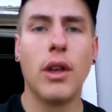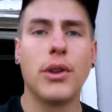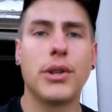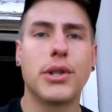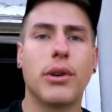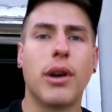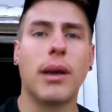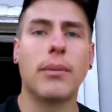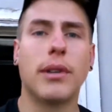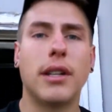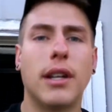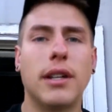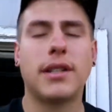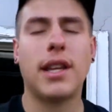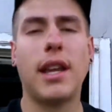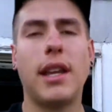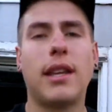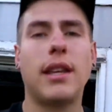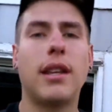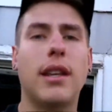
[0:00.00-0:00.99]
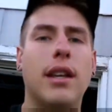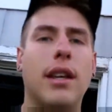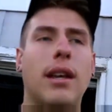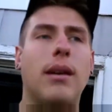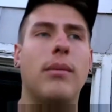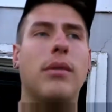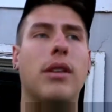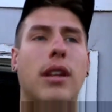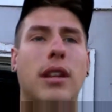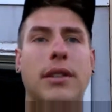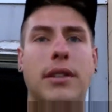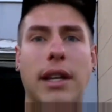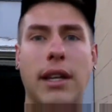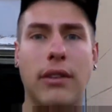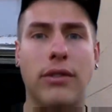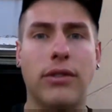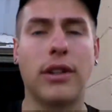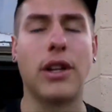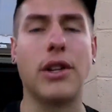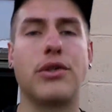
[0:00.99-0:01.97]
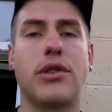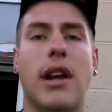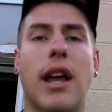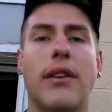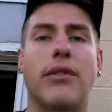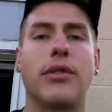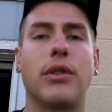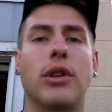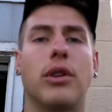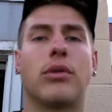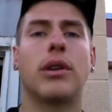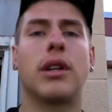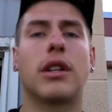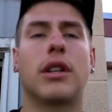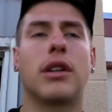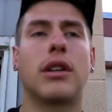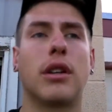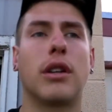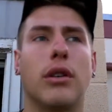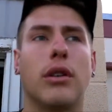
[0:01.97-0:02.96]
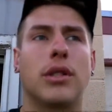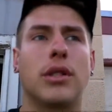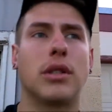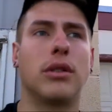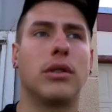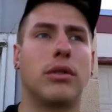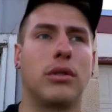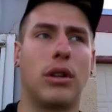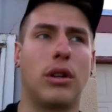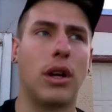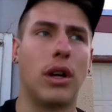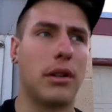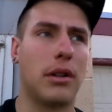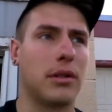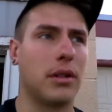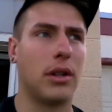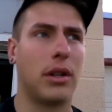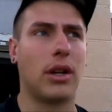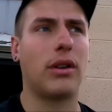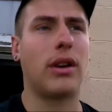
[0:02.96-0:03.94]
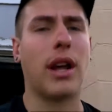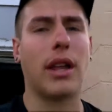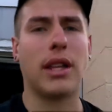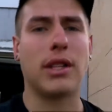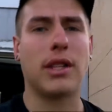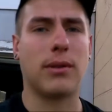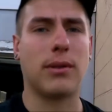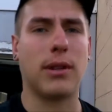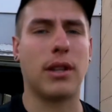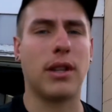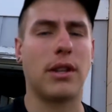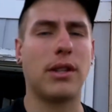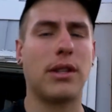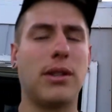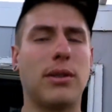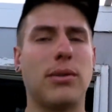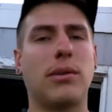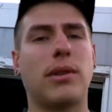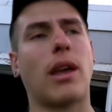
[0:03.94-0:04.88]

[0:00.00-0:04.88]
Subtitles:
So I'm gonna take it. I'm gonna take it for a drive real quick. Gonna go to AutoZone or O'Reilly's, one of the two.